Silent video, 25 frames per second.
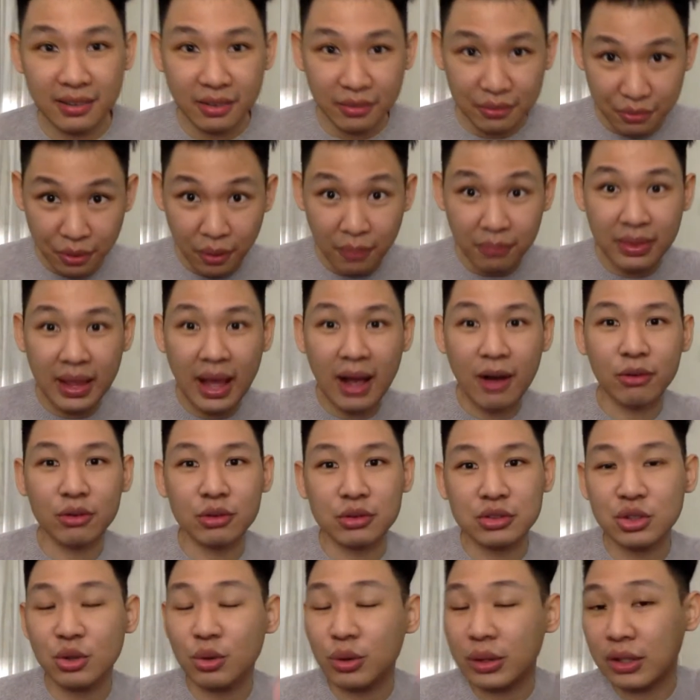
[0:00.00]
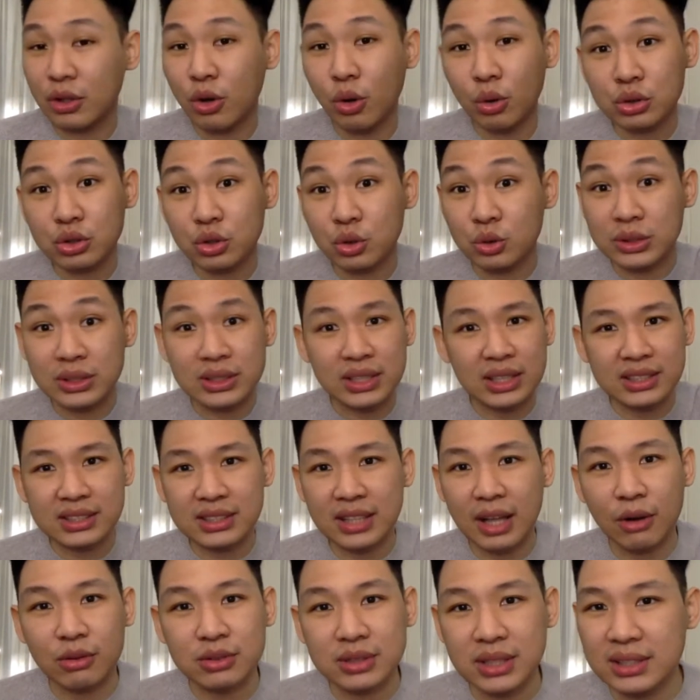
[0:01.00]
From now, so it goes to
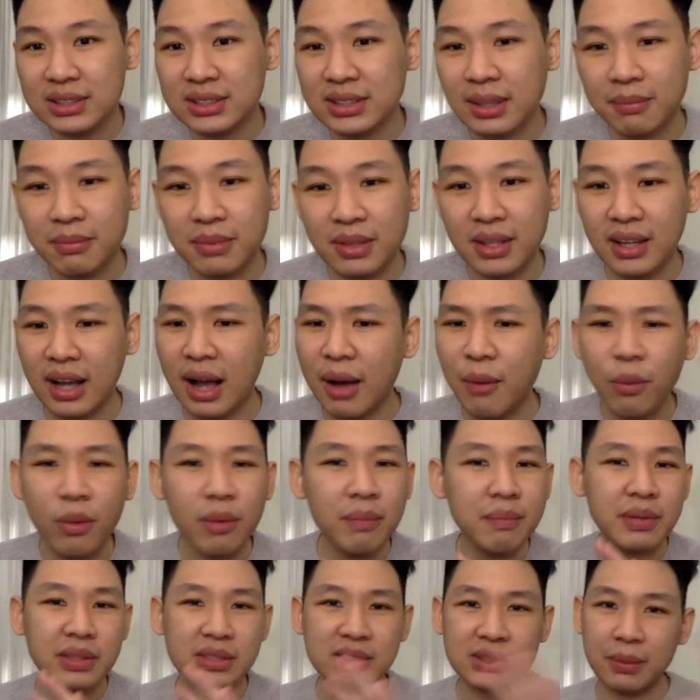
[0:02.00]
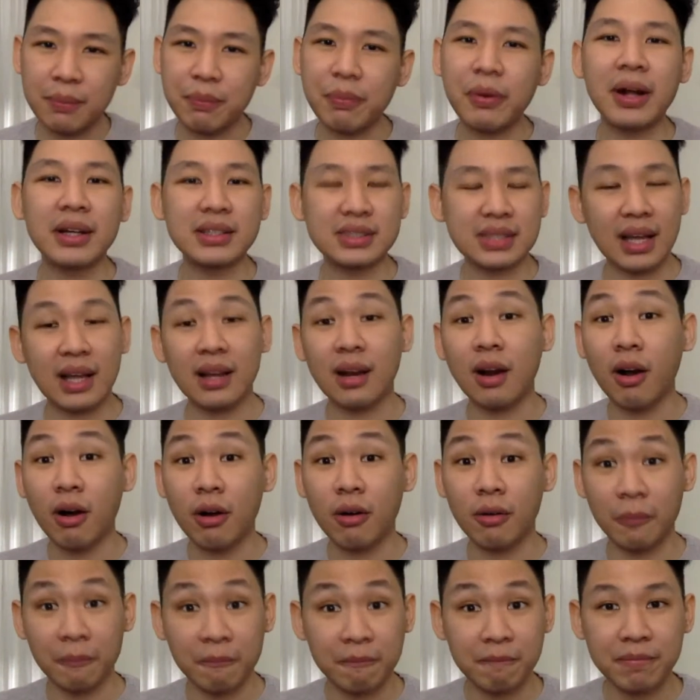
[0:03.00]
6,000 something. I won't be surprised at
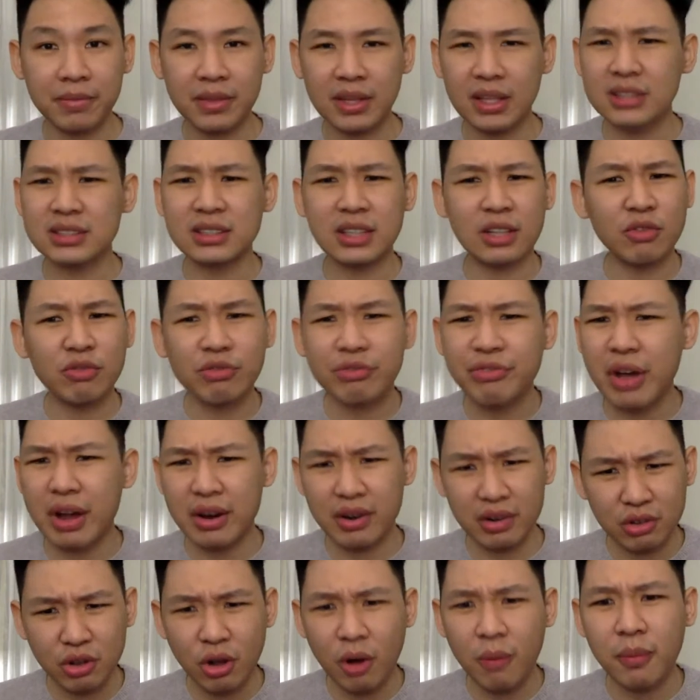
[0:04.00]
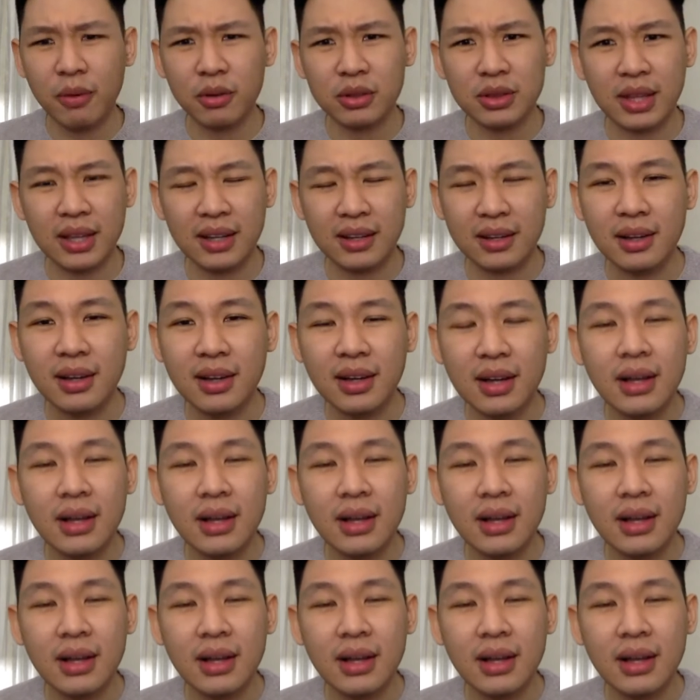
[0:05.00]
all. It's a very normal thing.